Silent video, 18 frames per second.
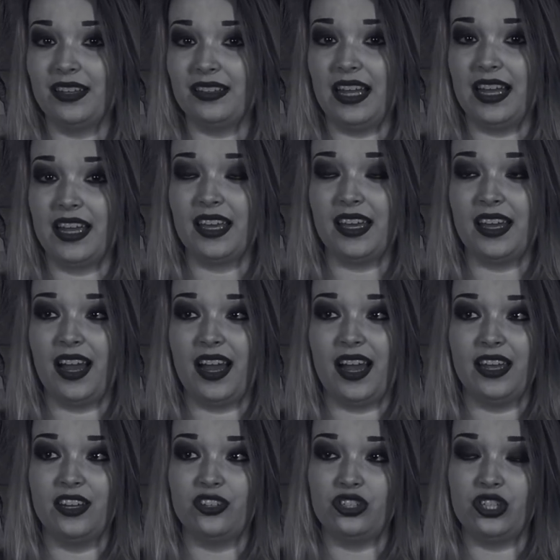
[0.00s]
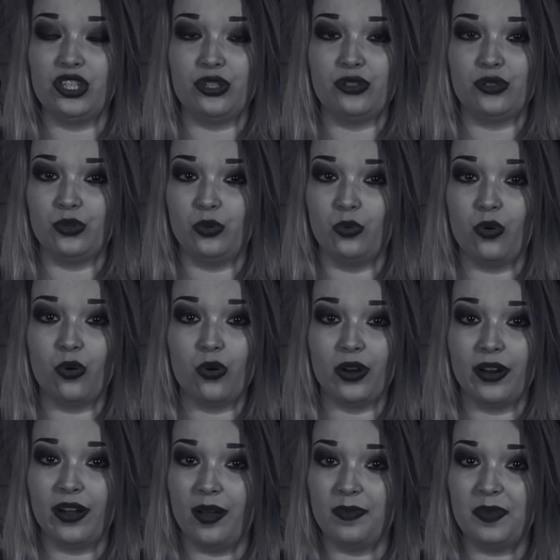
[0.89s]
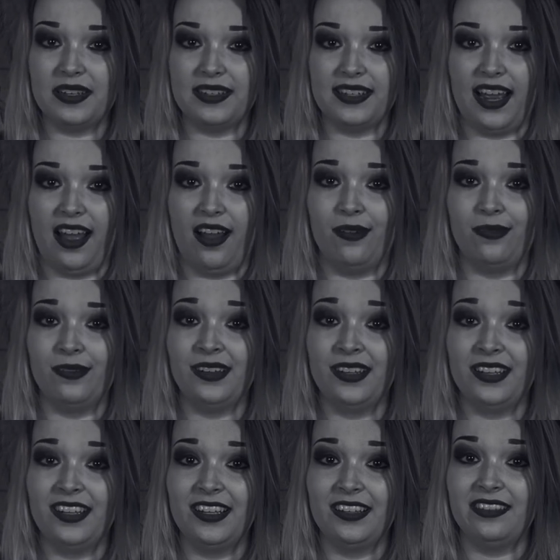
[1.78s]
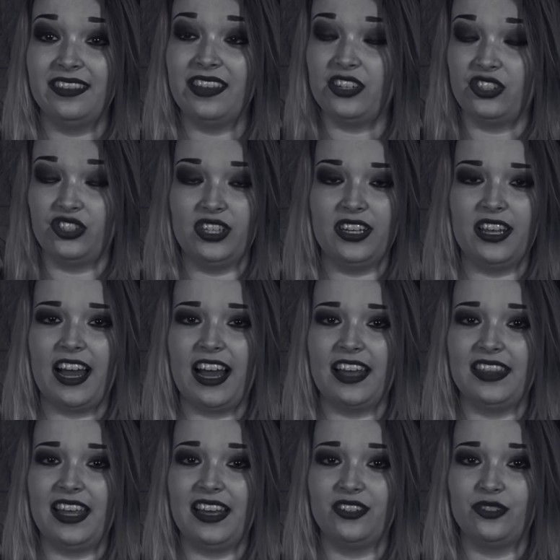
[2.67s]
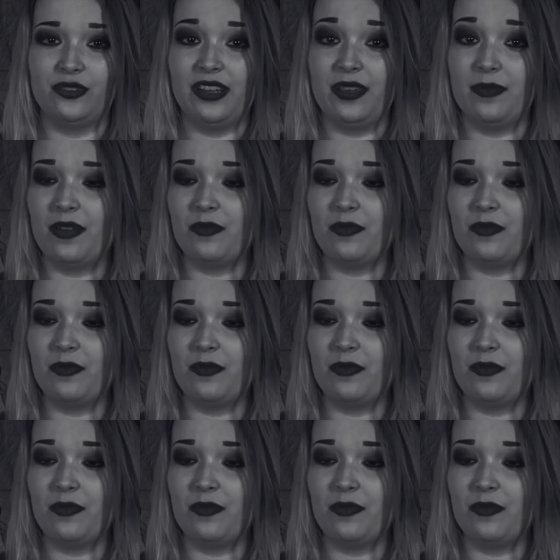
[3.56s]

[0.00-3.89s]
Like I she swore up and down that she had that dream.